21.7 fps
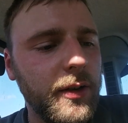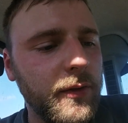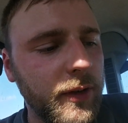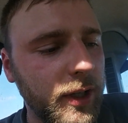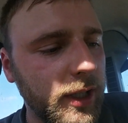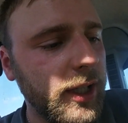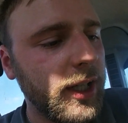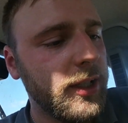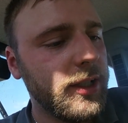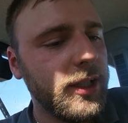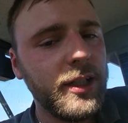
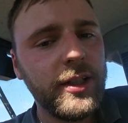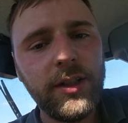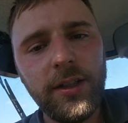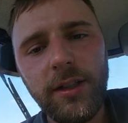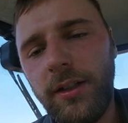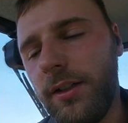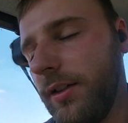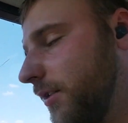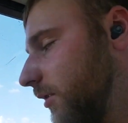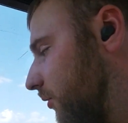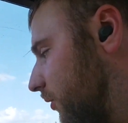Well, I did
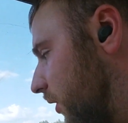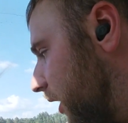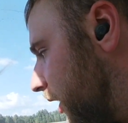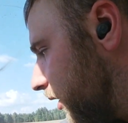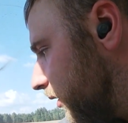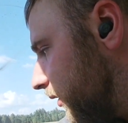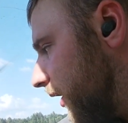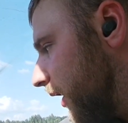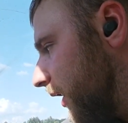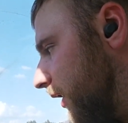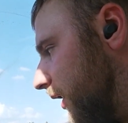
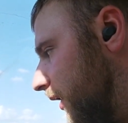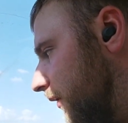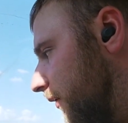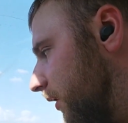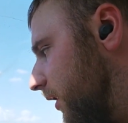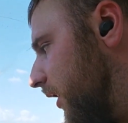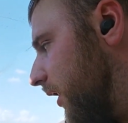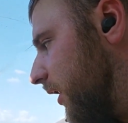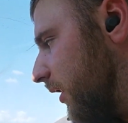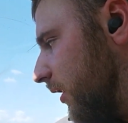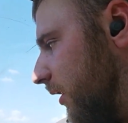regulate
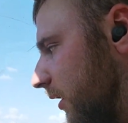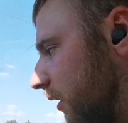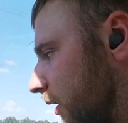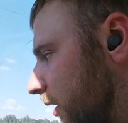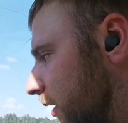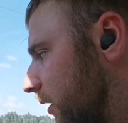everything,